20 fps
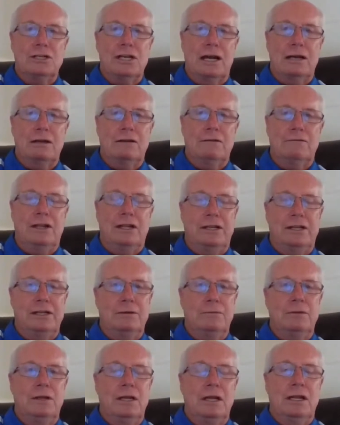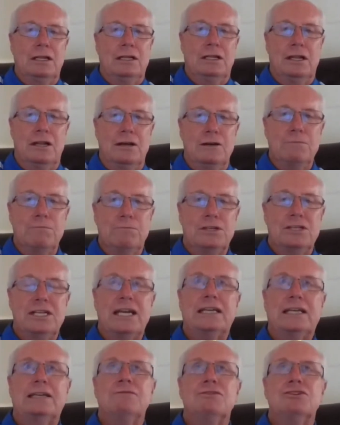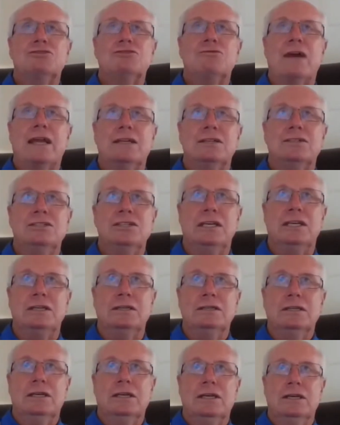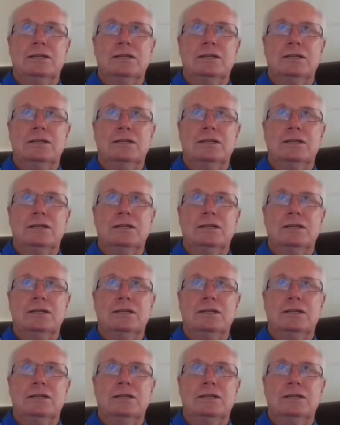tidal volume lung protective strategy.